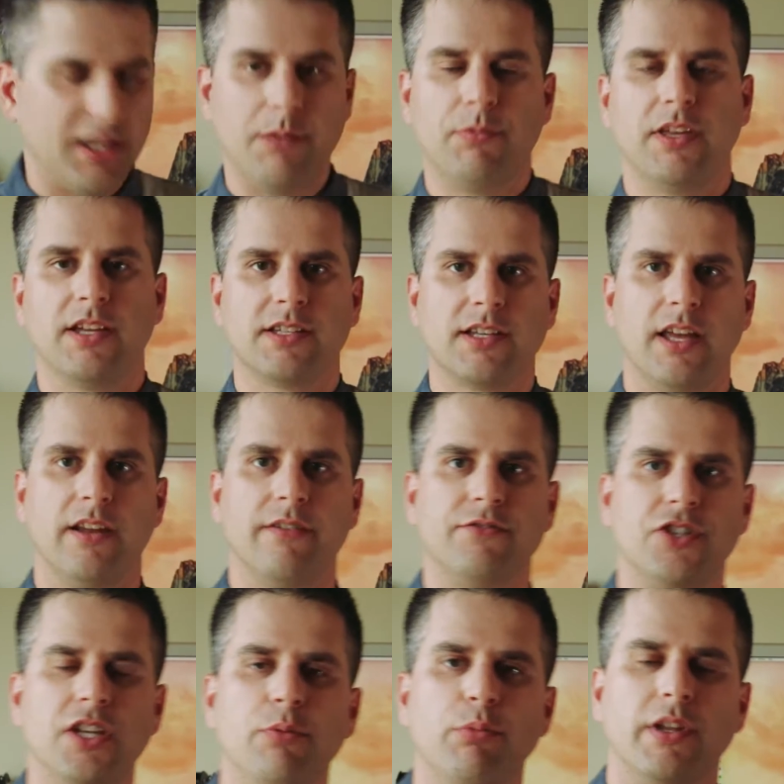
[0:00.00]
keep things kind of
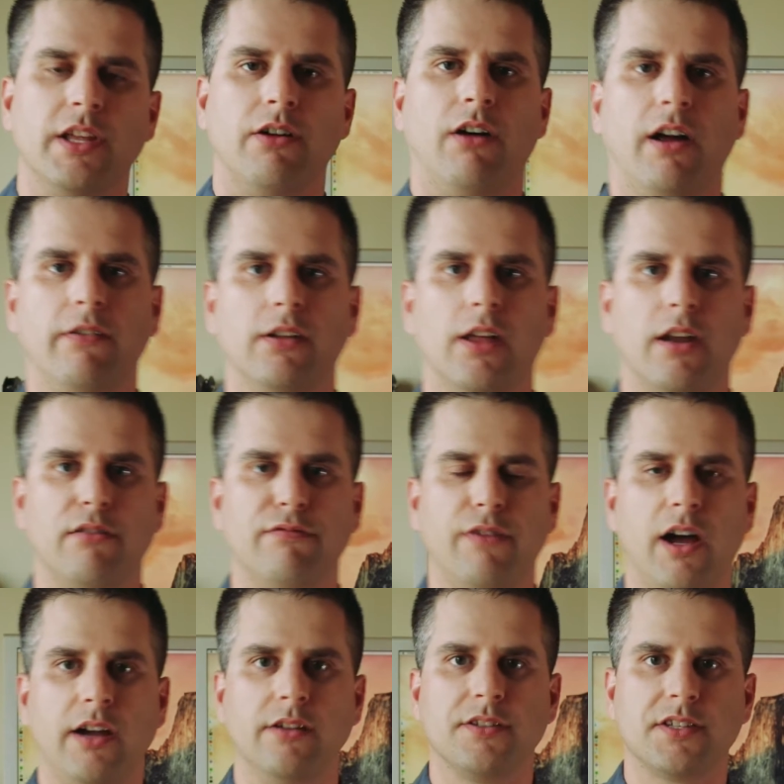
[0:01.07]
cheap and they don't have a lot of
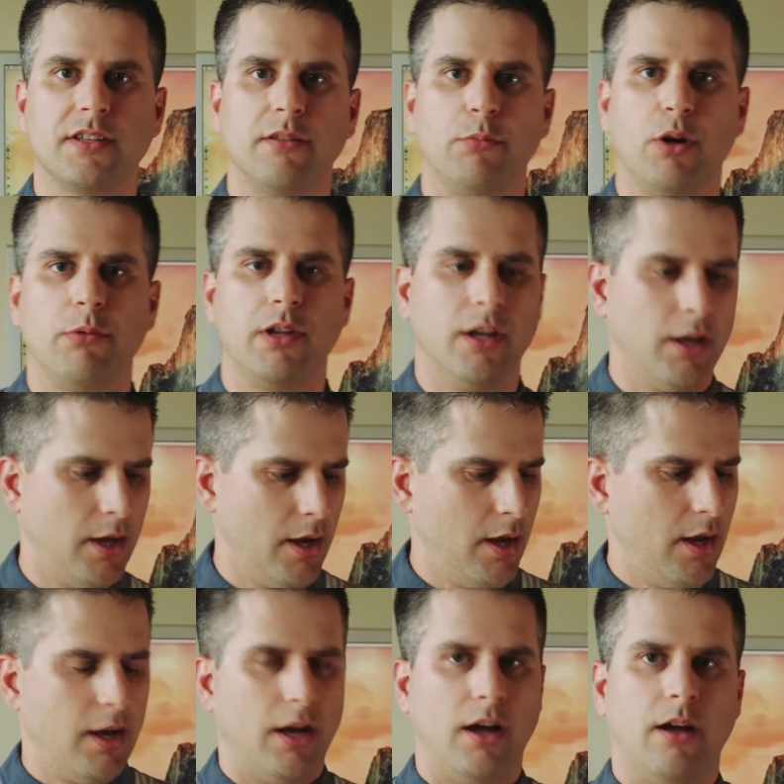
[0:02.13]
files at the moment.
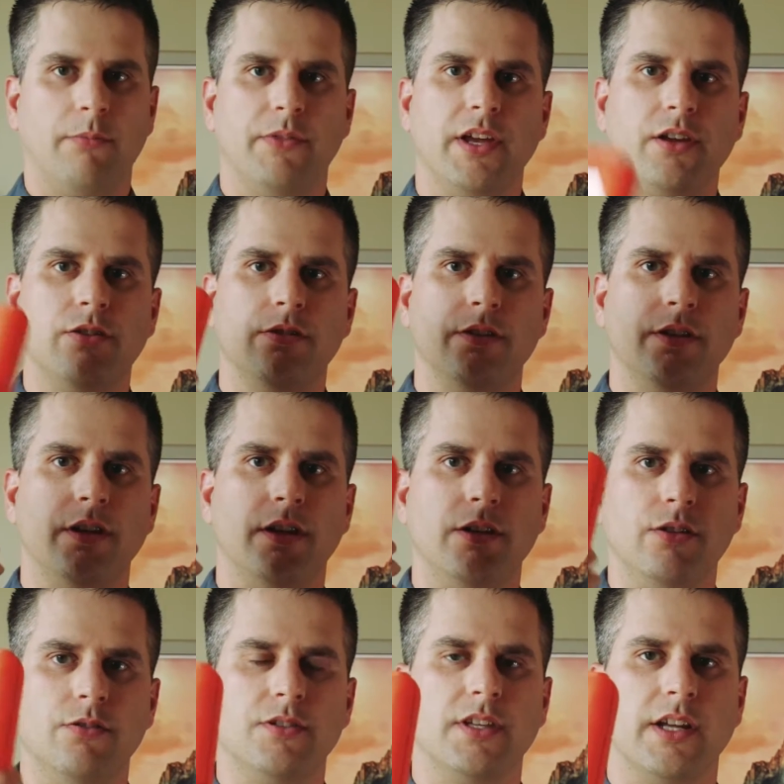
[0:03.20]
They could
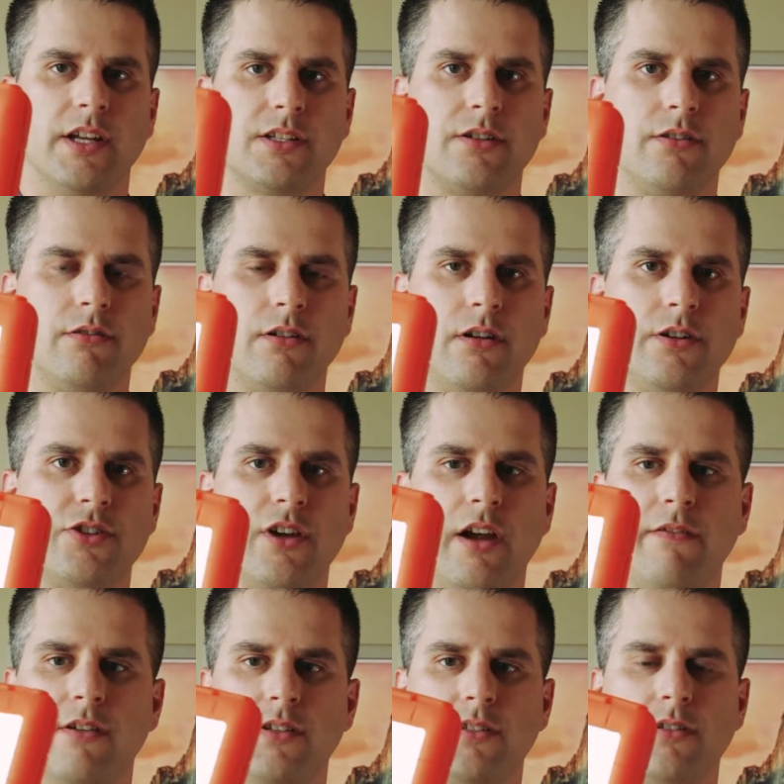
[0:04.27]
use an external hard drive
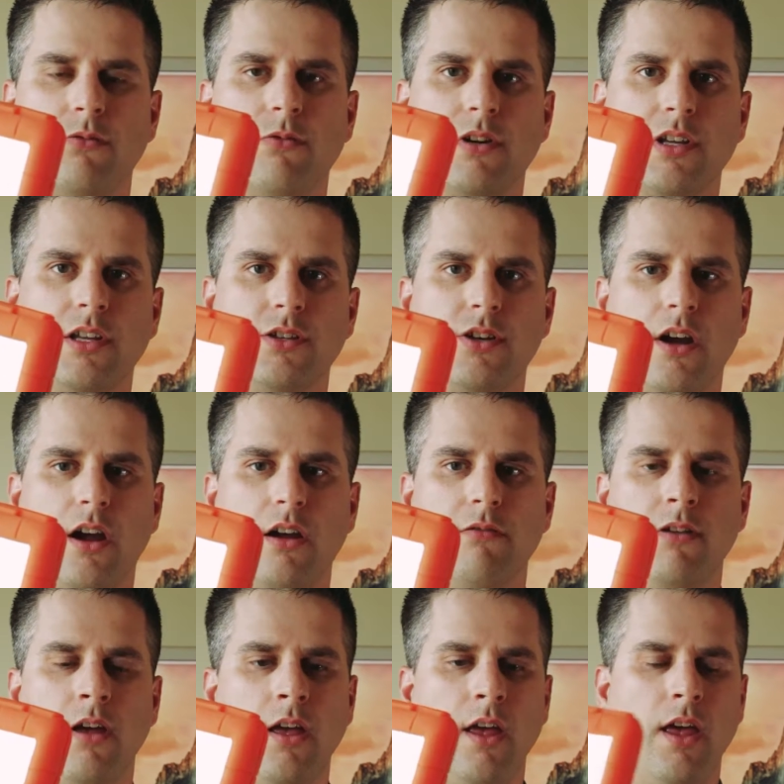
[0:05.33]
as their working drive,
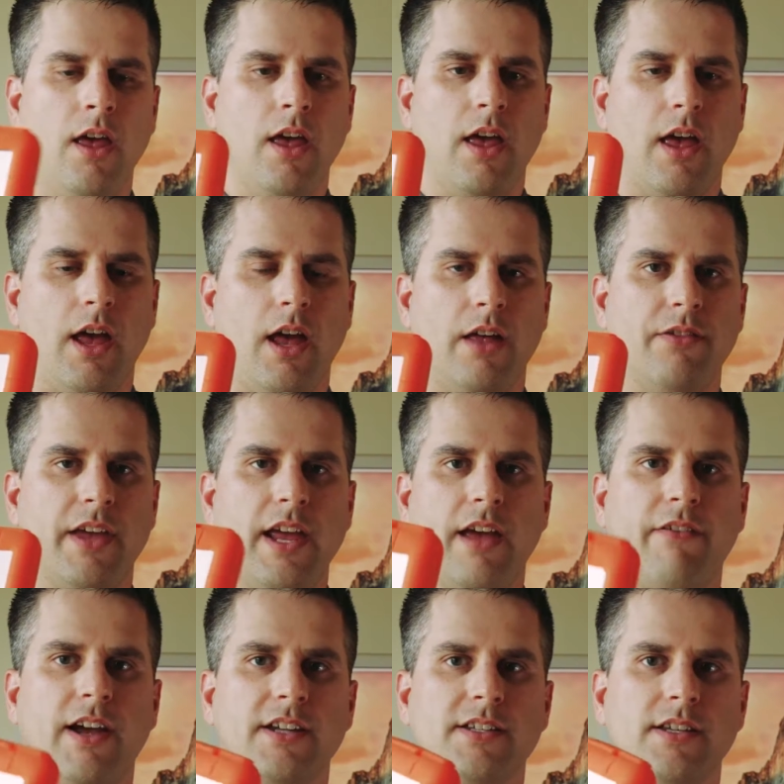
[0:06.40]
and they have
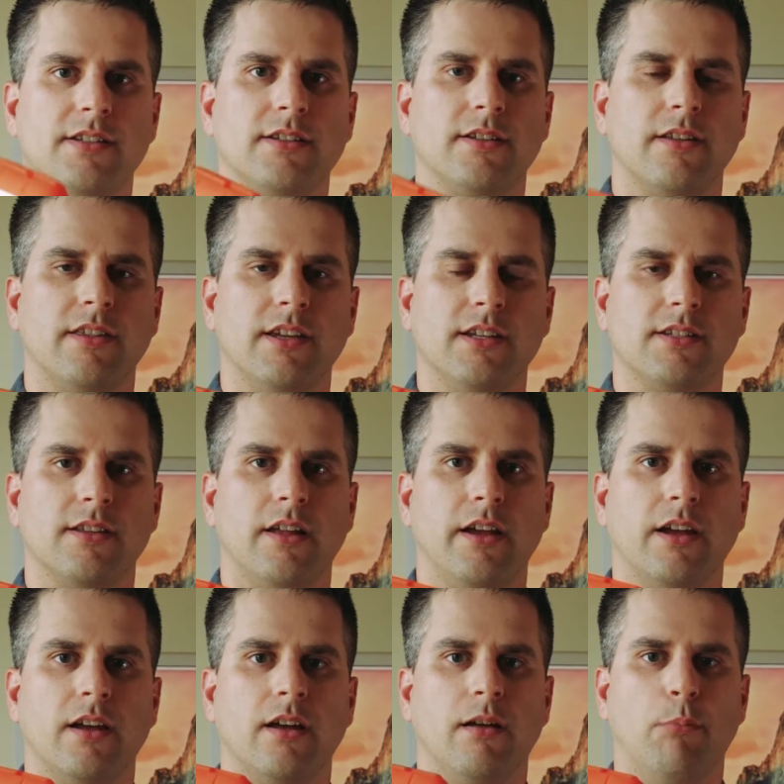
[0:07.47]
access to things
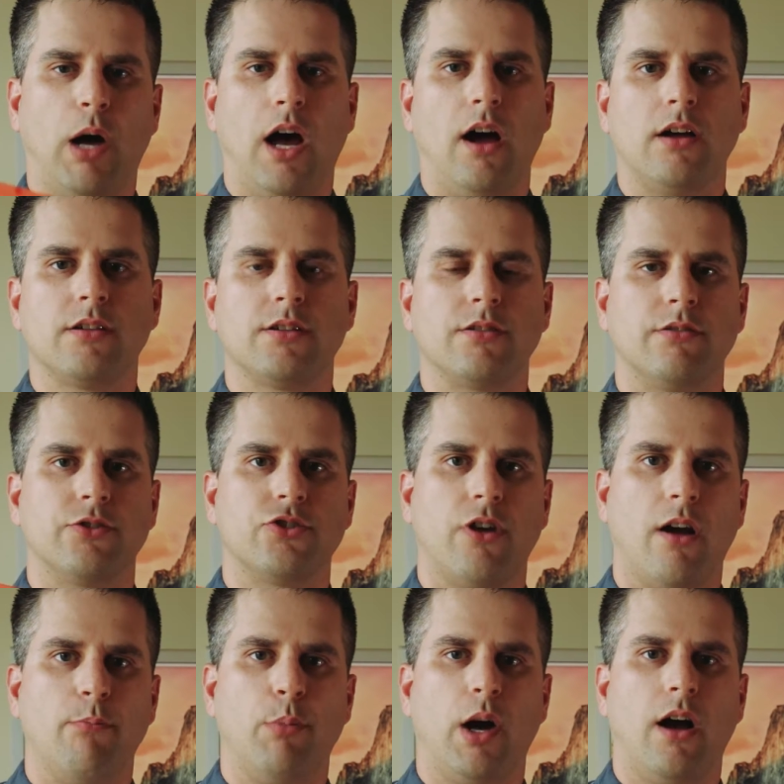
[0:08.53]
like Box or
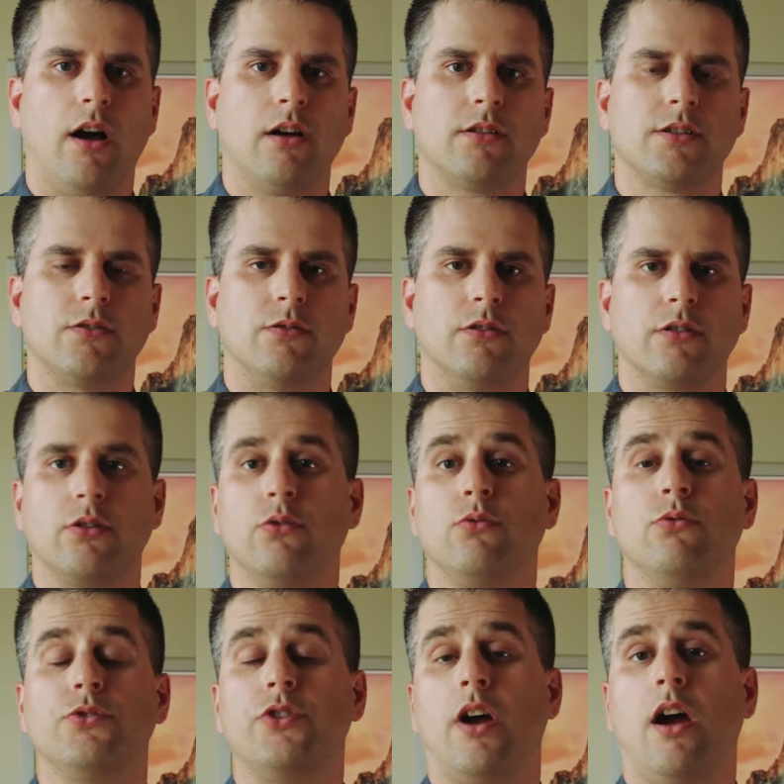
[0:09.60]
Dropbox or
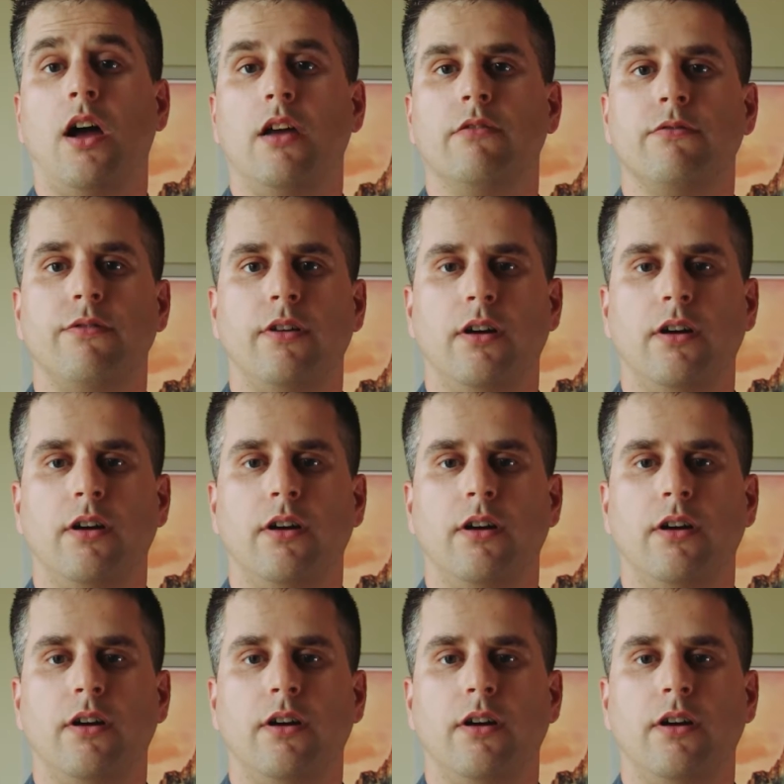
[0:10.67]
Google Drive.